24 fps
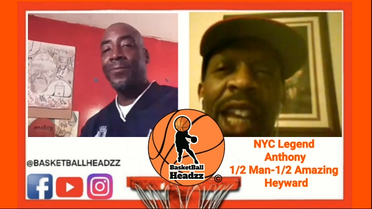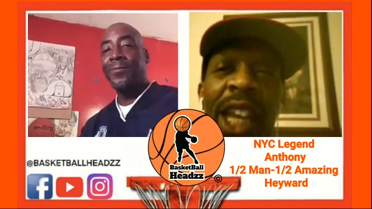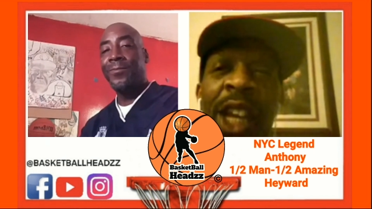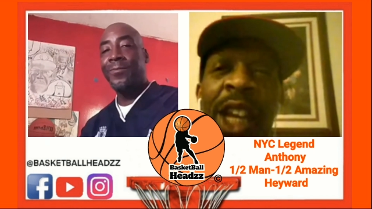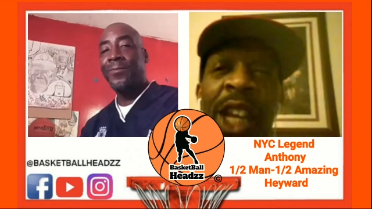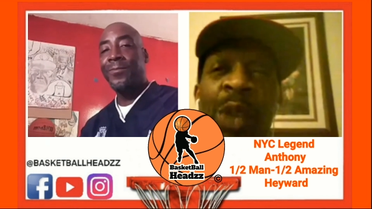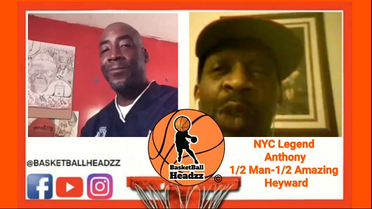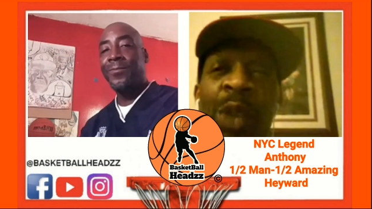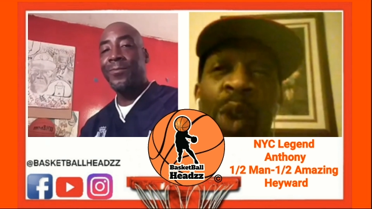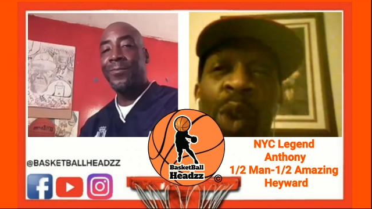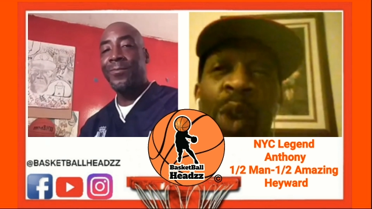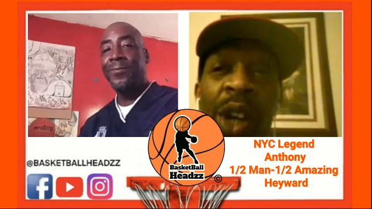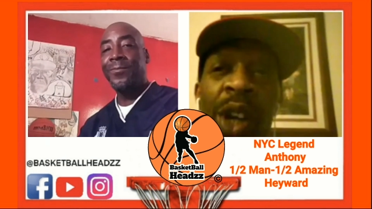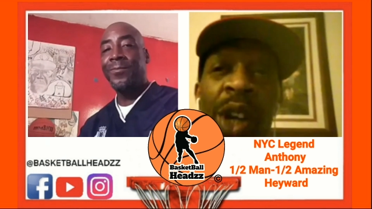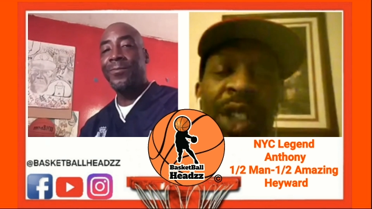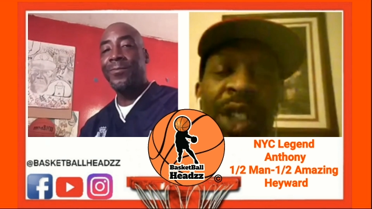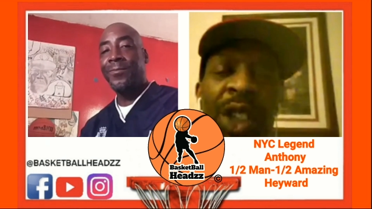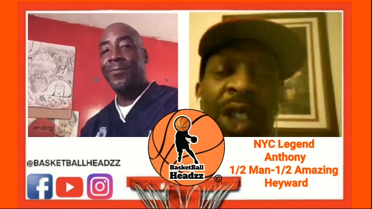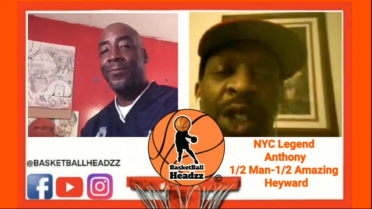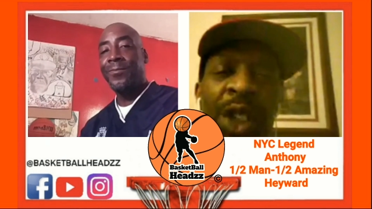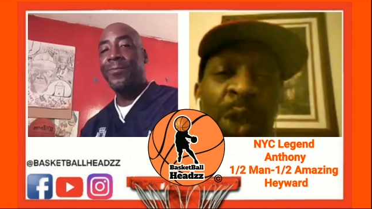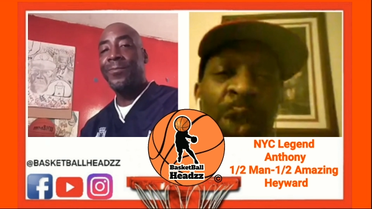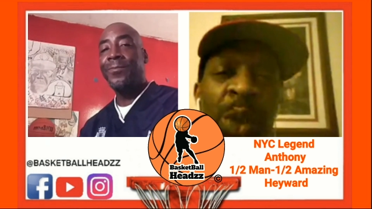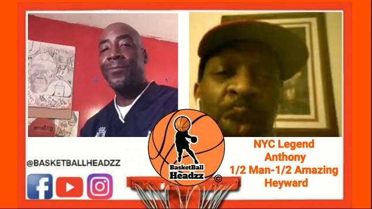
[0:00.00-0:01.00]
Speaker 1: He wanted
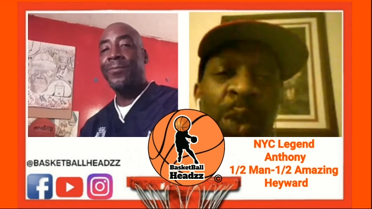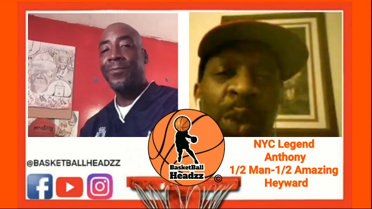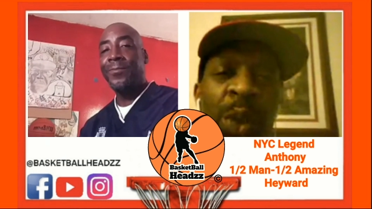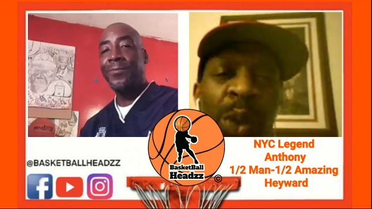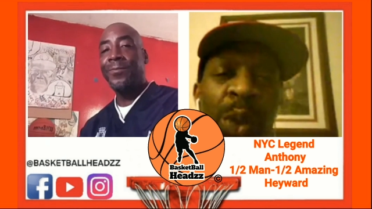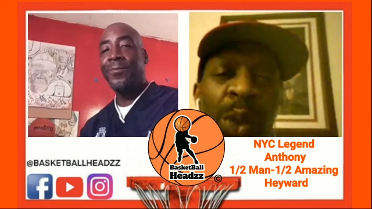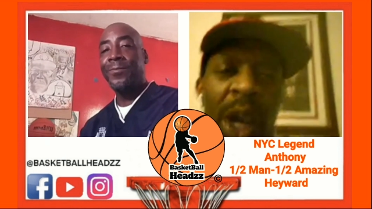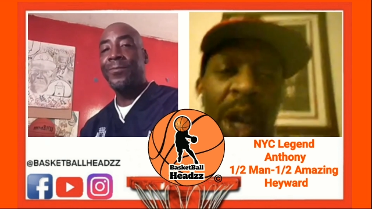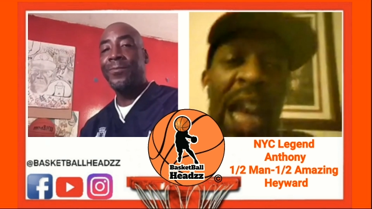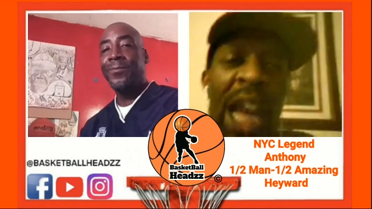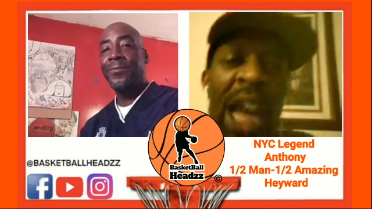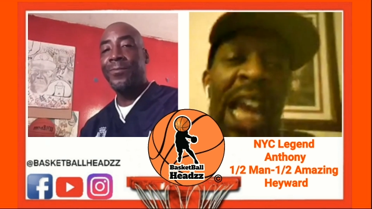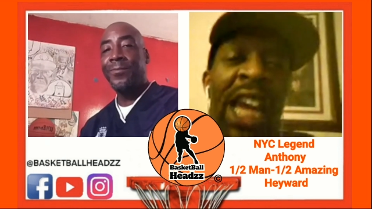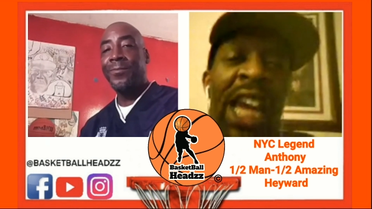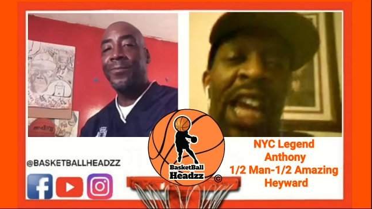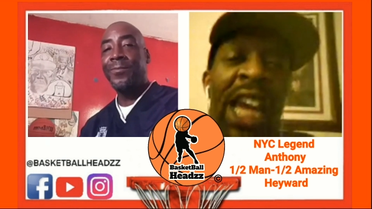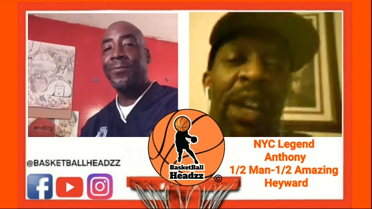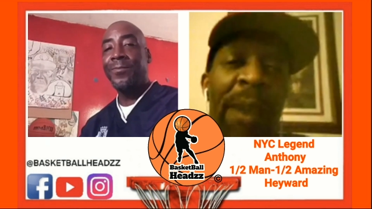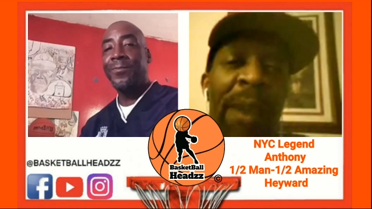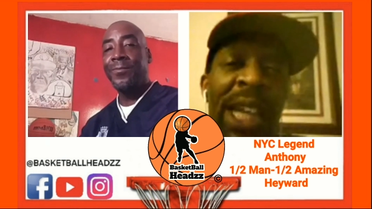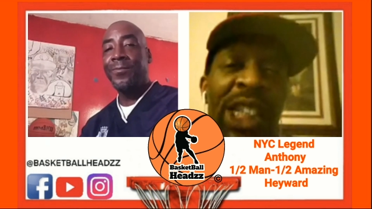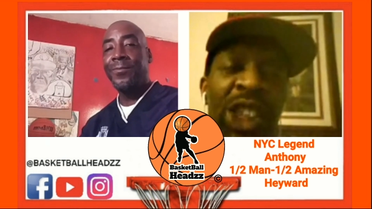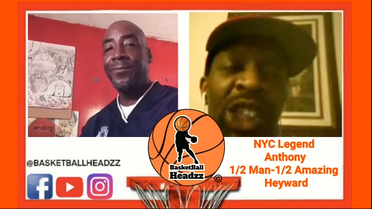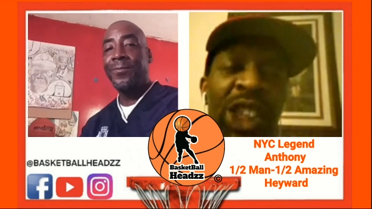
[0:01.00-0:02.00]
to do an
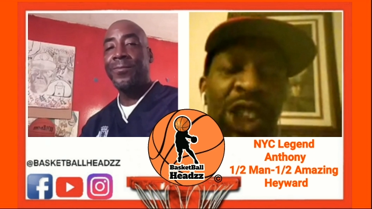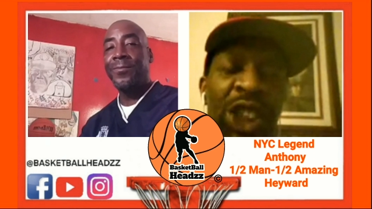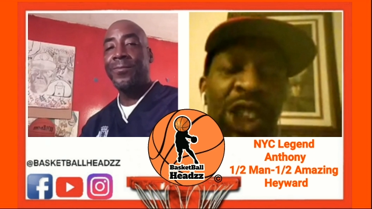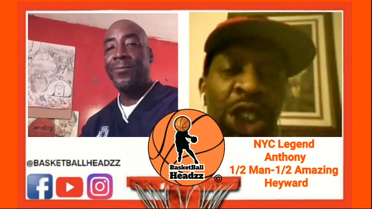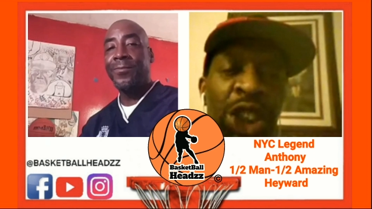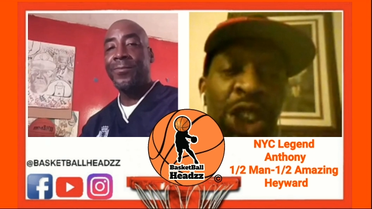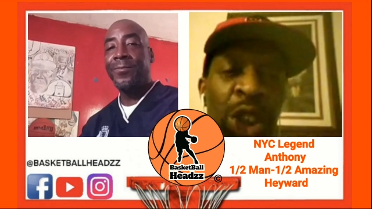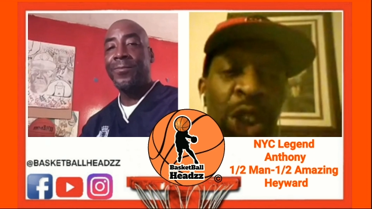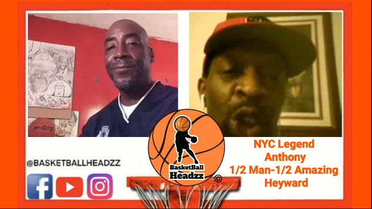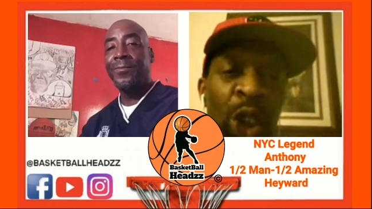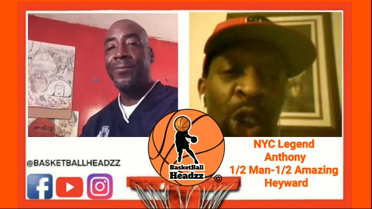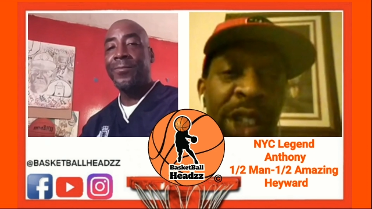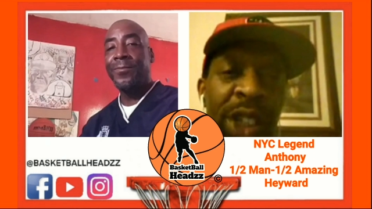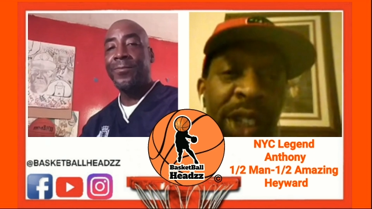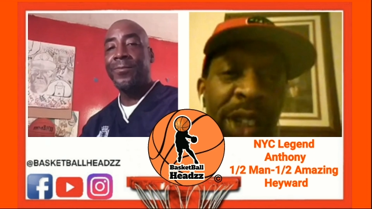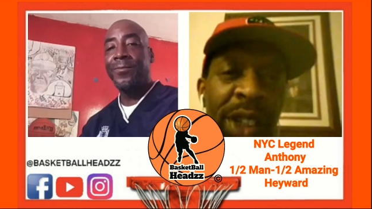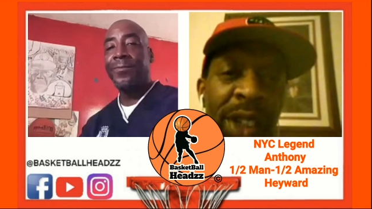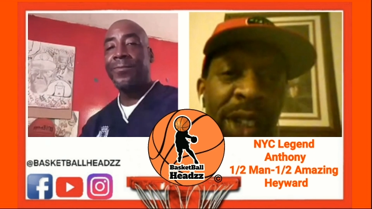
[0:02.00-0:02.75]
animation short